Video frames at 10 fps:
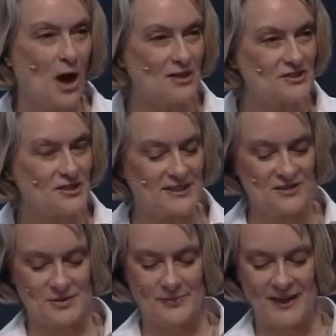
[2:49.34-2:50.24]
Boston
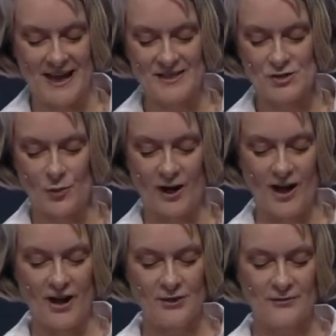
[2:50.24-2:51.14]
is the place
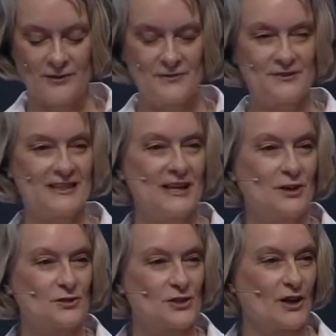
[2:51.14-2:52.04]
where 150
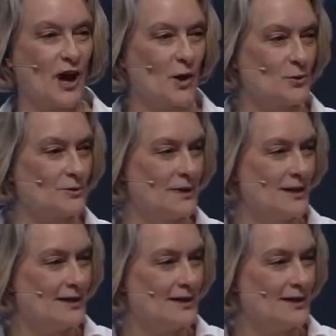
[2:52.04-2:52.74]
years ago,